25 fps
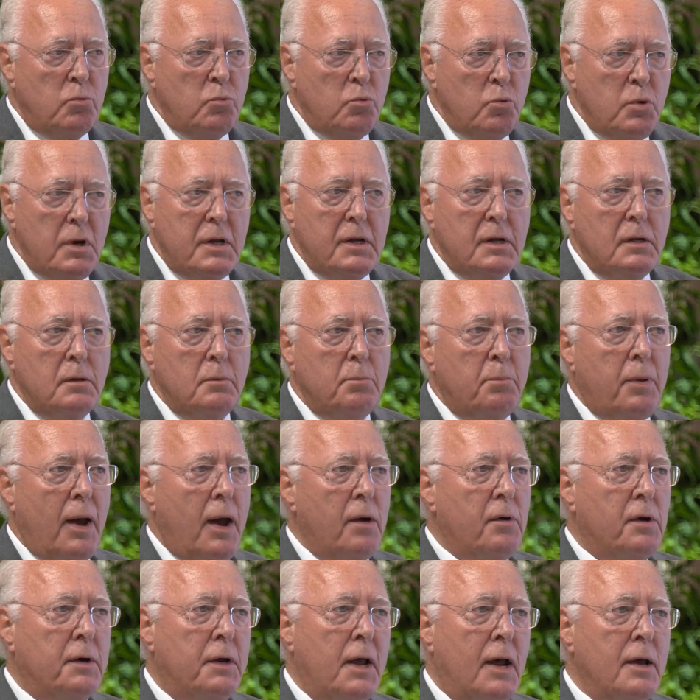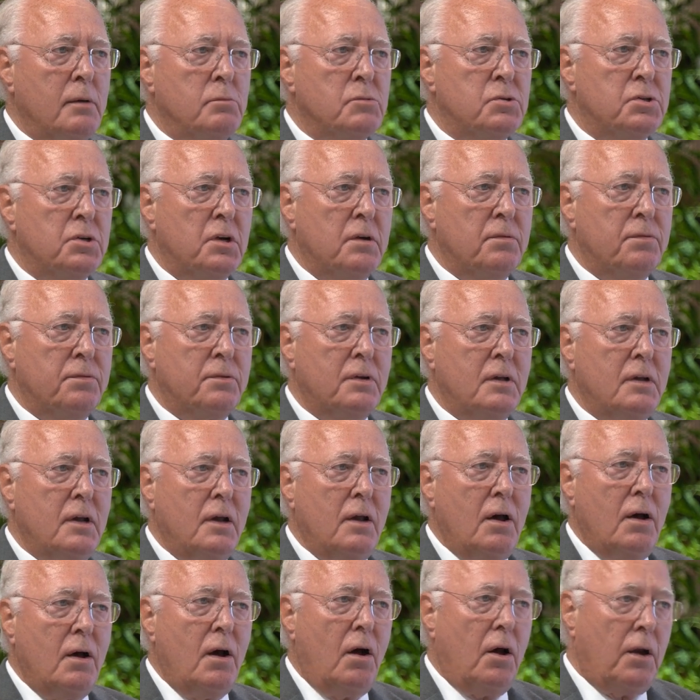real paradigm shift
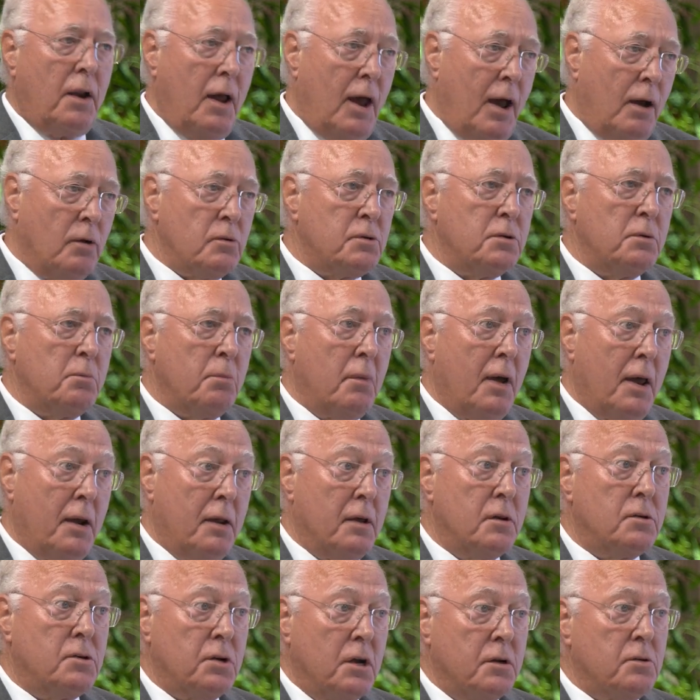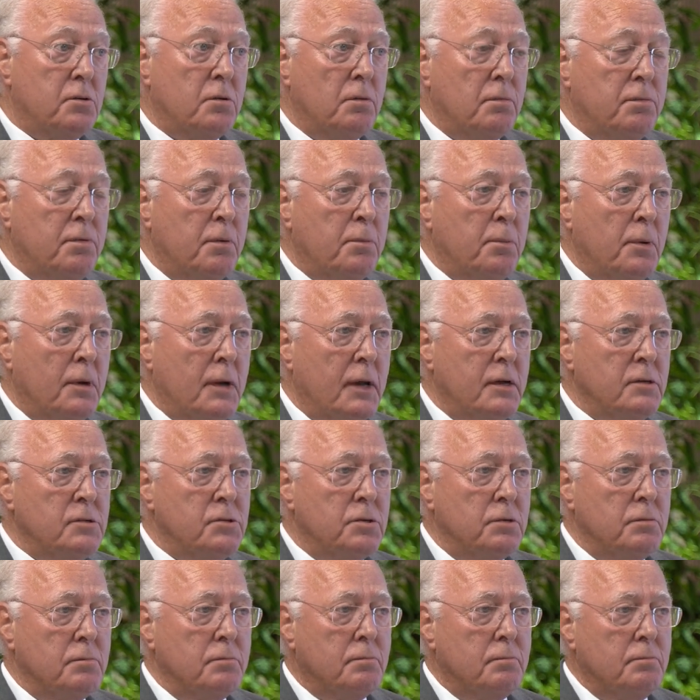on how to manage atrial fibrillation.